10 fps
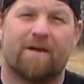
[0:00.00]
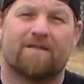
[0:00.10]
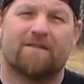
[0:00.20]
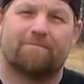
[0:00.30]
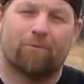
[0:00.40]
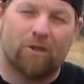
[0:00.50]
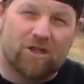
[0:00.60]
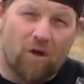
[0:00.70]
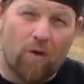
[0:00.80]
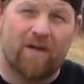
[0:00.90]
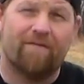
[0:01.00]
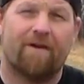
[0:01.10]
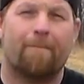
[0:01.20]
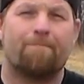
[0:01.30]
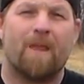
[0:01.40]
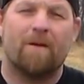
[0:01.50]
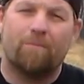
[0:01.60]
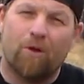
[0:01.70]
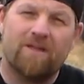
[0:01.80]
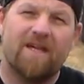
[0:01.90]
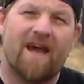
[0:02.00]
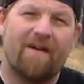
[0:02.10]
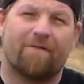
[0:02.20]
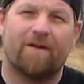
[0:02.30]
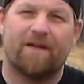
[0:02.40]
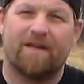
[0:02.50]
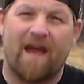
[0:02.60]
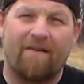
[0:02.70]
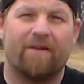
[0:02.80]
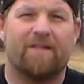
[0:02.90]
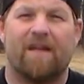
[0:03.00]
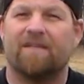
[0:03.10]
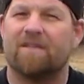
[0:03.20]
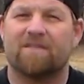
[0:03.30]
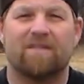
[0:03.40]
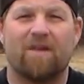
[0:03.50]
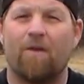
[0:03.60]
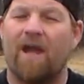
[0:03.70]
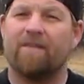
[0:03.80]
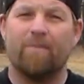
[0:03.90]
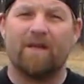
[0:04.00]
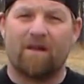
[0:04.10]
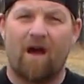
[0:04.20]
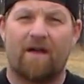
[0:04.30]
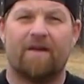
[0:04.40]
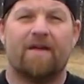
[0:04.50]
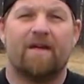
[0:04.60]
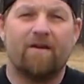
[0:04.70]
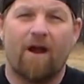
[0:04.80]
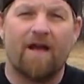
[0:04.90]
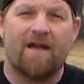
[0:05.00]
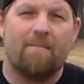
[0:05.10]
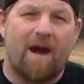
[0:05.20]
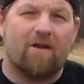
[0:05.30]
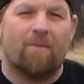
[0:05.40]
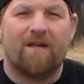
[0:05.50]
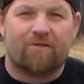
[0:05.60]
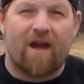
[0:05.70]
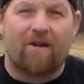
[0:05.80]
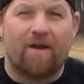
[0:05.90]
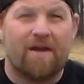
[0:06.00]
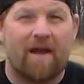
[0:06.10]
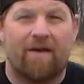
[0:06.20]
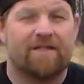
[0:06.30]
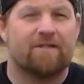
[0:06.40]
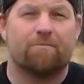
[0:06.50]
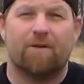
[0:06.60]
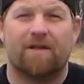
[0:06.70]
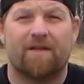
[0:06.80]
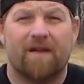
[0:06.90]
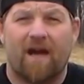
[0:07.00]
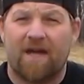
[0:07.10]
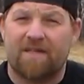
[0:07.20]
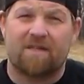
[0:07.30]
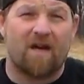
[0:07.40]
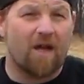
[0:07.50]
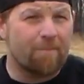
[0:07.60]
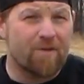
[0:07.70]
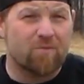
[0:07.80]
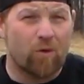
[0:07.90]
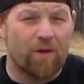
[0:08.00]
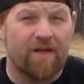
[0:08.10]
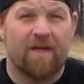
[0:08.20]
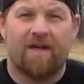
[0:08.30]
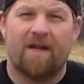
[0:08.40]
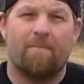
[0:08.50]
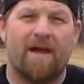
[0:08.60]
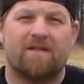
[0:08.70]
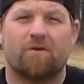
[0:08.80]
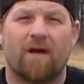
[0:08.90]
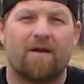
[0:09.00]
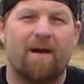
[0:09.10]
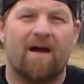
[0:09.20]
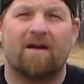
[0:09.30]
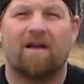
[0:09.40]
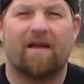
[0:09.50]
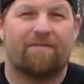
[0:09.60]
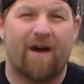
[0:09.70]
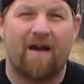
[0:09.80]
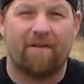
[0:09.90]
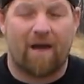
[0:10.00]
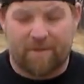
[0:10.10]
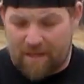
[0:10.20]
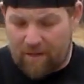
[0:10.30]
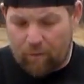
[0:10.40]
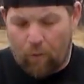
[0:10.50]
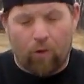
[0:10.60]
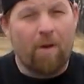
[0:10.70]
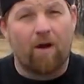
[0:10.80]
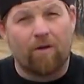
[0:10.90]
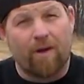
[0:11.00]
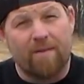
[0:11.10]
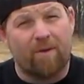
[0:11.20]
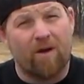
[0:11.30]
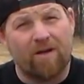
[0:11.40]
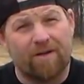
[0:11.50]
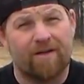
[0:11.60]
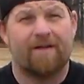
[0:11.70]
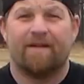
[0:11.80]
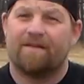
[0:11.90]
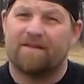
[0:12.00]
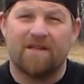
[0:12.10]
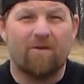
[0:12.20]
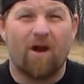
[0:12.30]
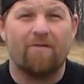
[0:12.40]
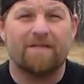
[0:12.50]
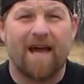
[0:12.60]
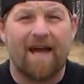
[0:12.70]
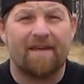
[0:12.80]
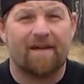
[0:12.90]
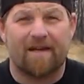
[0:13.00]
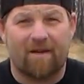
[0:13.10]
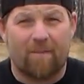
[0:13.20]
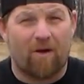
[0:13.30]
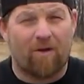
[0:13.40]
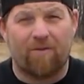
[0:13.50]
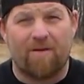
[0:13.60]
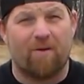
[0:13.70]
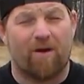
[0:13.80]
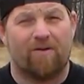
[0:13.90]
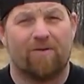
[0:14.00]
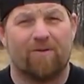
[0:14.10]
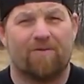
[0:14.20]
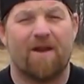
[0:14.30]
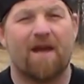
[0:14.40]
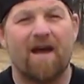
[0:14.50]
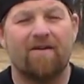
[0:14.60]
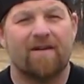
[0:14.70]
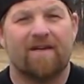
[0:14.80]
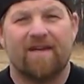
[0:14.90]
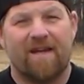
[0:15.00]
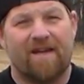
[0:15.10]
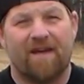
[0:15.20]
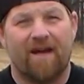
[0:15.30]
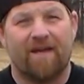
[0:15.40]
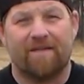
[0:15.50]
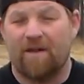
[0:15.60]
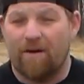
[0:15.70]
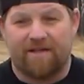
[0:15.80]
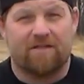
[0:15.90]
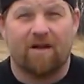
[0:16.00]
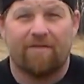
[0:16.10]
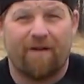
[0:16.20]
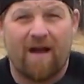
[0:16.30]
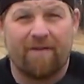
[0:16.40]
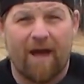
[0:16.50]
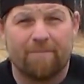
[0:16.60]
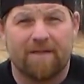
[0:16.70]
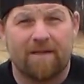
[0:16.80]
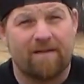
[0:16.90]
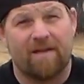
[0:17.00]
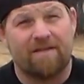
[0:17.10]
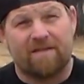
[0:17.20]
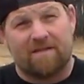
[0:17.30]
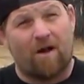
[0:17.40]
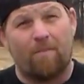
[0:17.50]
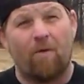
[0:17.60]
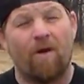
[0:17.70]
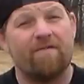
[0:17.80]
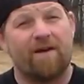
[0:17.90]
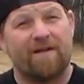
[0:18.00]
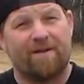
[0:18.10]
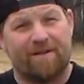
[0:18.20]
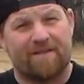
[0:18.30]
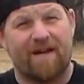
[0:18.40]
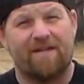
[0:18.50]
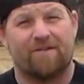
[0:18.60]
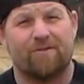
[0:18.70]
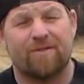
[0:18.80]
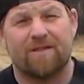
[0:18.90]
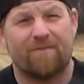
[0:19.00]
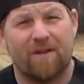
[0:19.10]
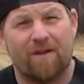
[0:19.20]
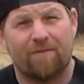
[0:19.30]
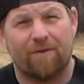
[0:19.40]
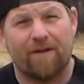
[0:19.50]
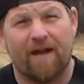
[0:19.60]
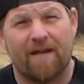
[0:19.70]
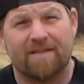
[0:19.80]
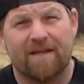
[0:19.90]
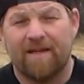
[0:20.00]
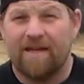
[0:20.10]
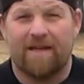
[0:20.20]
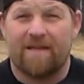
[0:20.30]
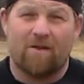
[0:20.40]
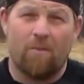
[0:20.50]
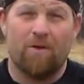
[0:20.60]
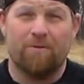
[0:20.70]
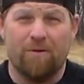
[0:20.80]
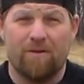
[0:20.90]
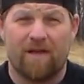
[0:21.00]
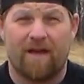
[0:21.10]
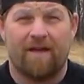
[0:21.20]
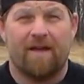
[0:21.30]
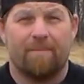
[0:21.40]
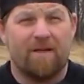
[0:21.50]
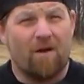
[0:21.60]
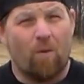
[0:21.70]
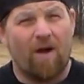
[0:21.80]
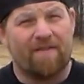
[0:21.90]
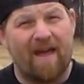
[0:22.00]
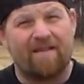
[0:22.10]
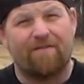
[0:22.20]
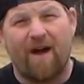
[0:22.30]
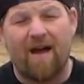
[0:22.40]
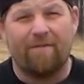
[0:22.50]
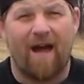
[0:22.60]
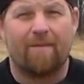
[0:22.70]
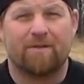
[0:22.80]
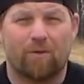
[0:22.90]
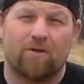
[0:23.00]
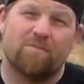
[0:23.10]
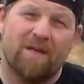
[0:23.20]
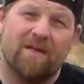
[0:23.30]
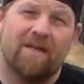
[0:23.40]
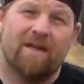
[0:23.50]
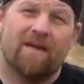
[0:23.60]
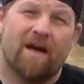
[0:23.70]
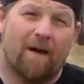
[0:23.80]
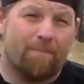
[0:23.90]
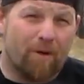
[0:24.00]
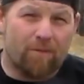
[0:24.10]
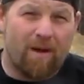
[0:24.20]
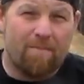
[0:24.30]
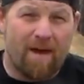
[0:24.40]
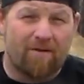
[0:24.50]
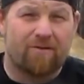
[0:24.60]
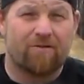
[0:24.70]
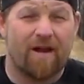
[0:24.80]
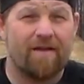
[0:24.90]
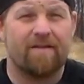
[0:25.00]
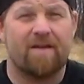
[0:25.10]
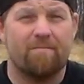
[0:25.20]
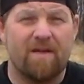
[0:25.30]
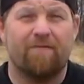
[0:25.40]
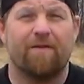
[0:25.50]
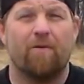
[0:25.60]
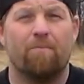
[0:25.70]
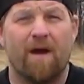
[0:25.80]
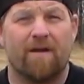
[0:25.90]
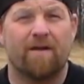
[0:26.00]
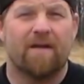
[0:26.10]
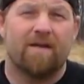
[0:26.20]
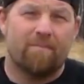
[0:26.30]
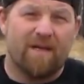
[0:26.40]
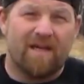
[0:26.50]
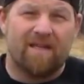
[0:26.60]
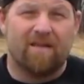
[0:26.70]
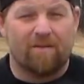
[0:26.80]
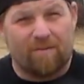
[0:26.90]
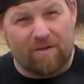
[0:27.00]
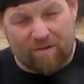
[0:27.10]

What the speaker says: about this sport, don't give up. Put the effort in every day. Just, it don't have to be a lot. Here I am out on my track right now. I just put in, I just got up this morning and I made sure I come out and got like 5 laps in. I wore my heart rate monitor to see where I was at. I got my heart rate monitor on right now, and you know, I just got 5 laps in, and then just got my wife out here and decided to shoot this video for you guys. And that's all I'm gonna do today. But you know what? That's 5 laps towards me building my mental strength and me feeling better, me getting